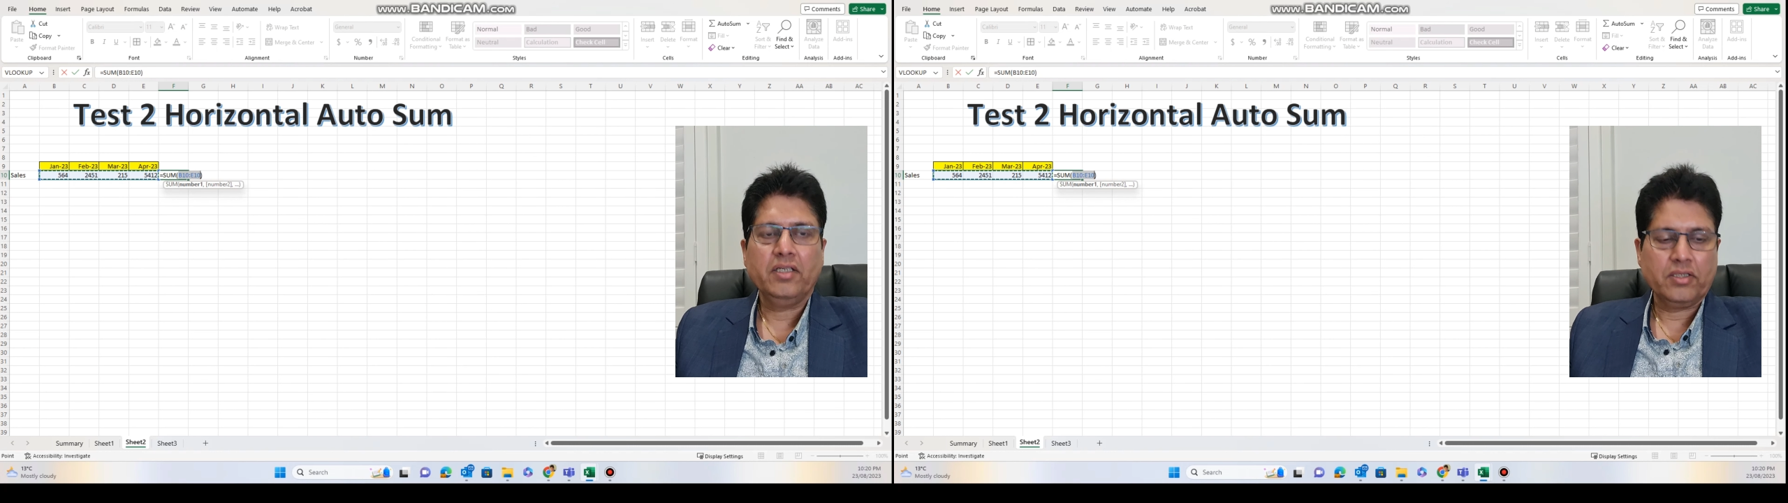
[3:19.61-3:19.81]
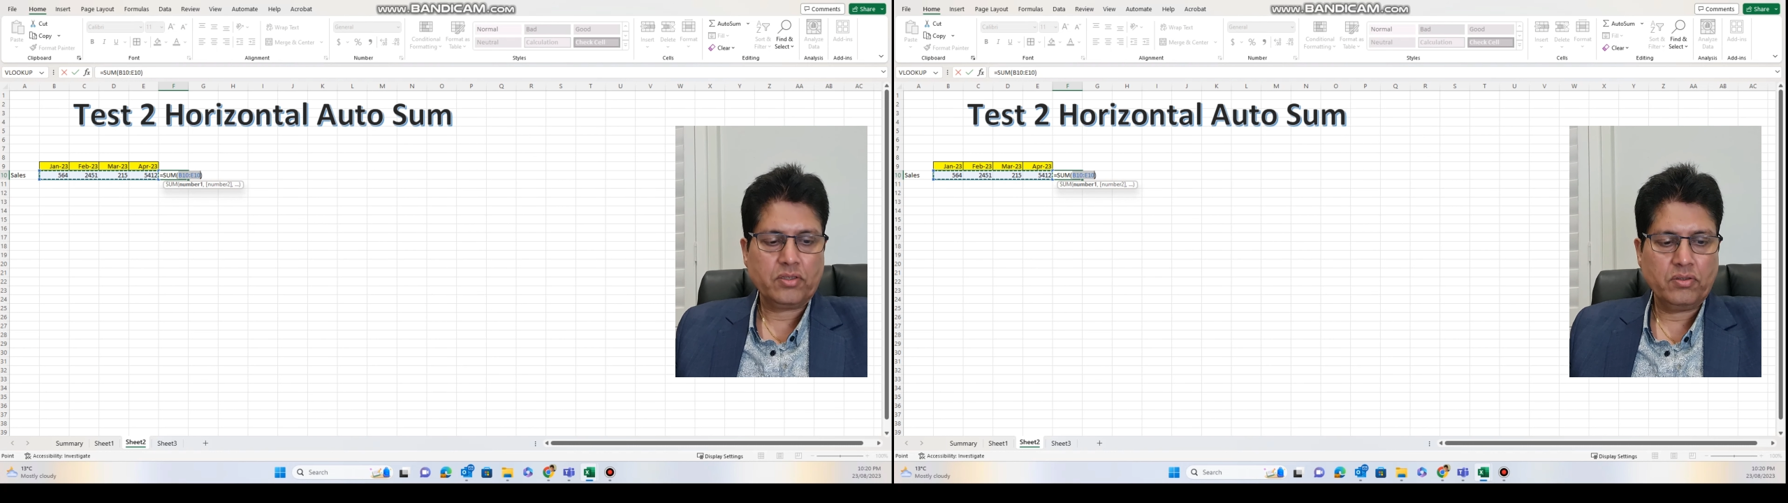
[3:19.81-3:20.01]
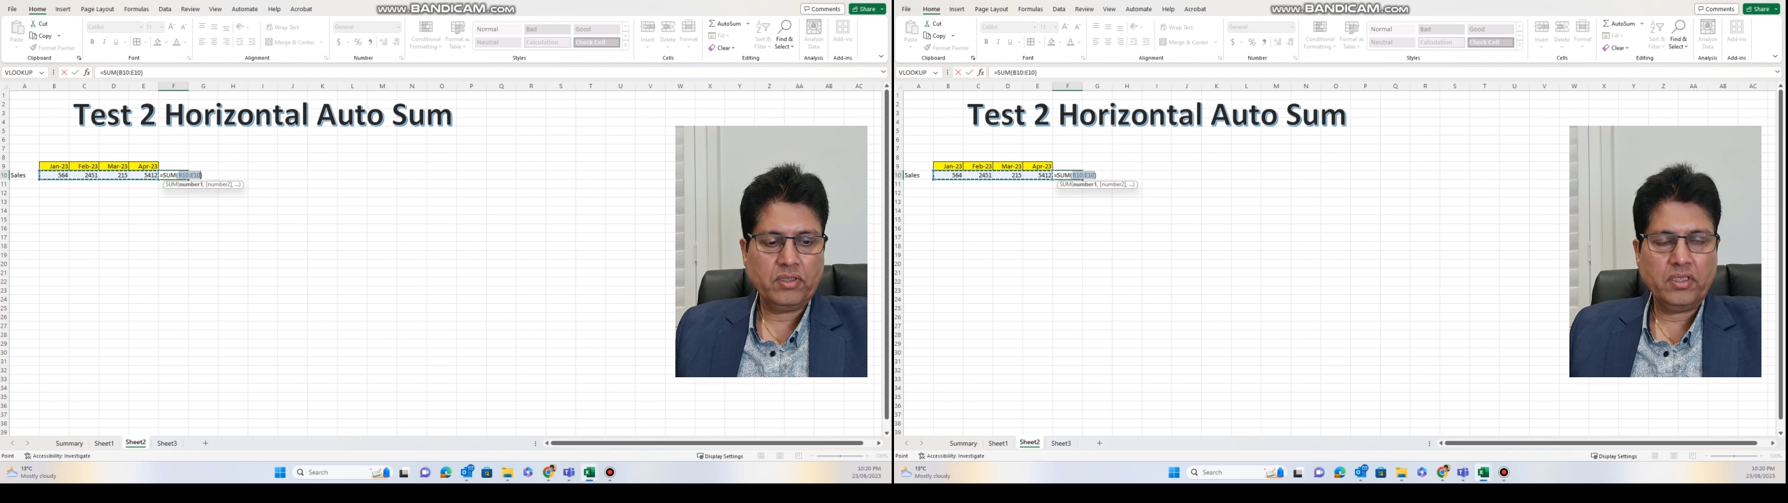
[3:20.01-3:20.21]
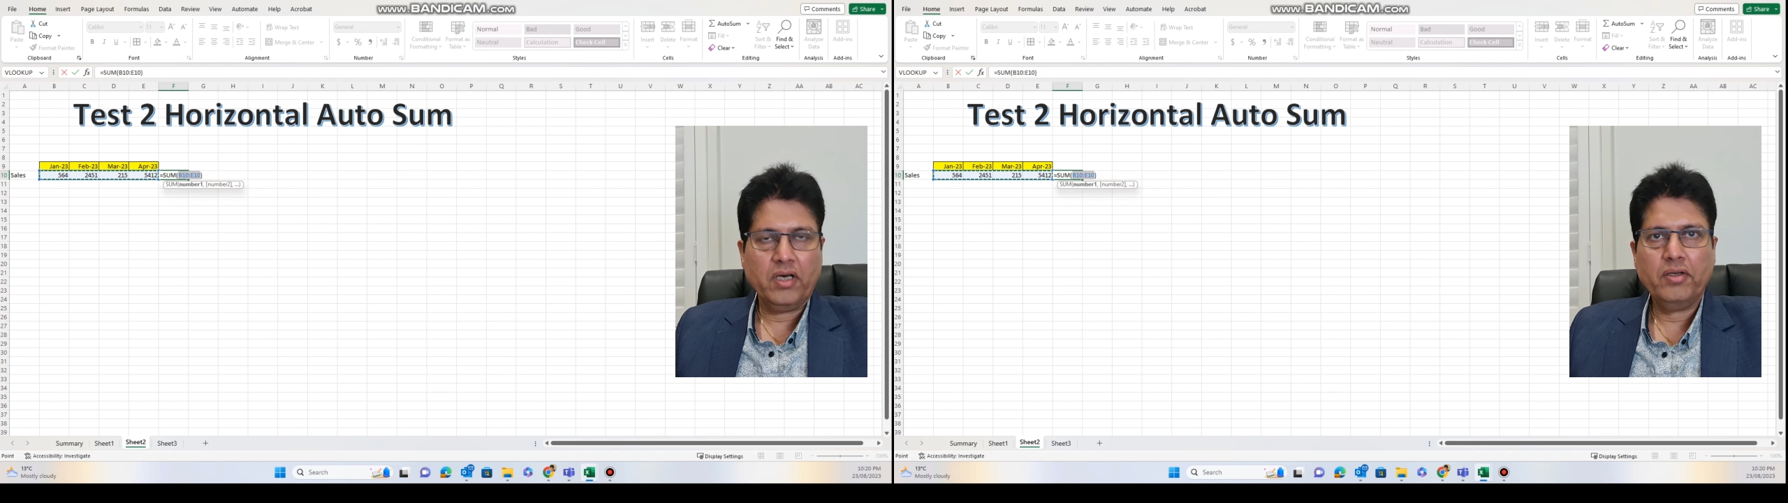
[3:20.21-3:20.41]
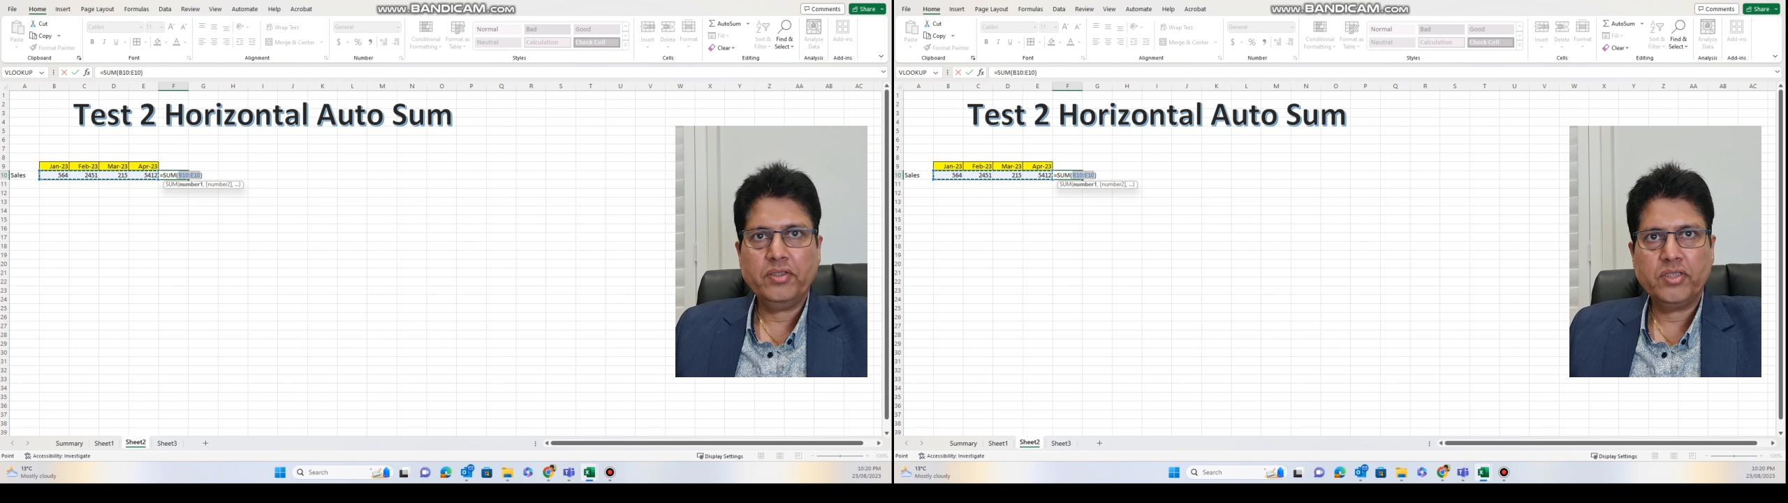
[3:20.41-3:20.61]
So
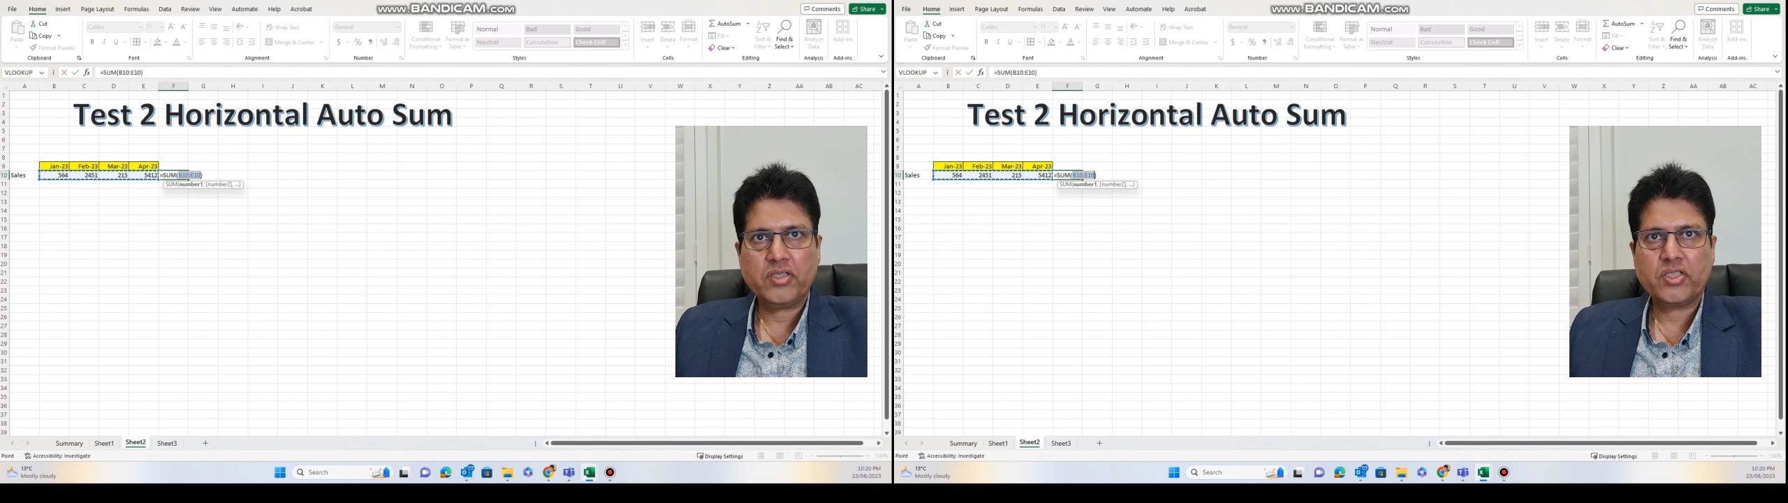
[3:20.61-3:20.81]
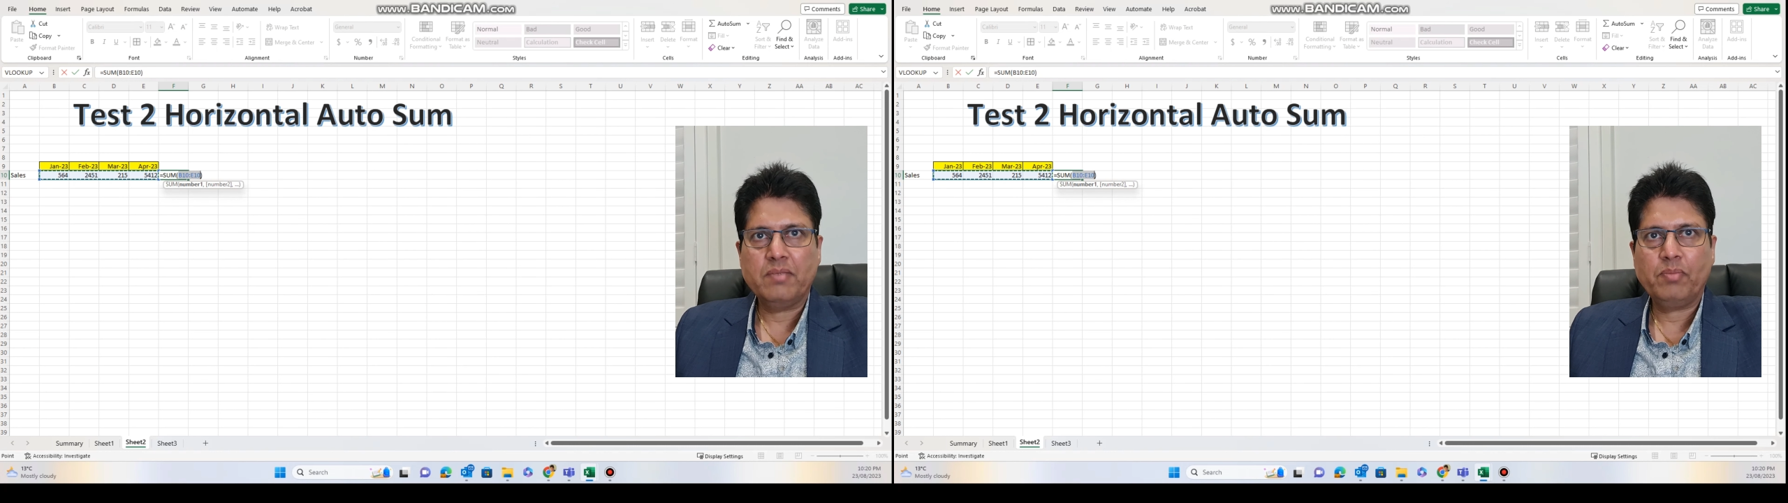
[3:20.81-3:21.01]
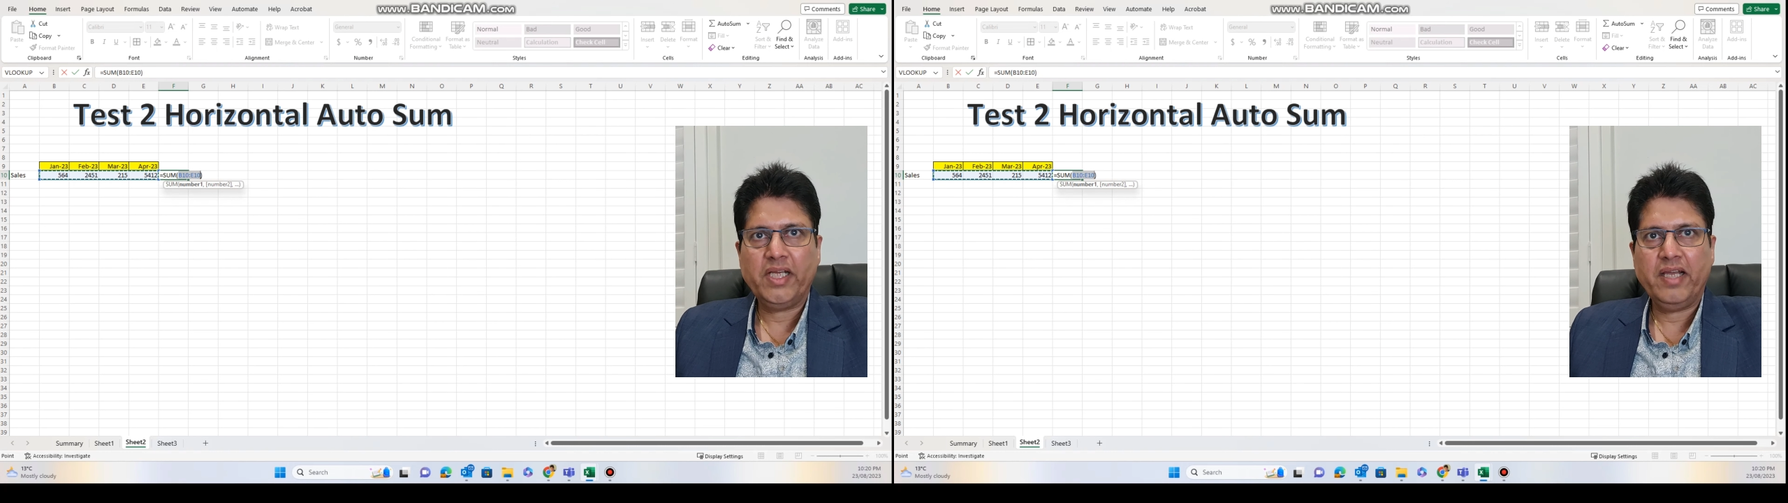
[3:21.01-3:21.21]
now you just simply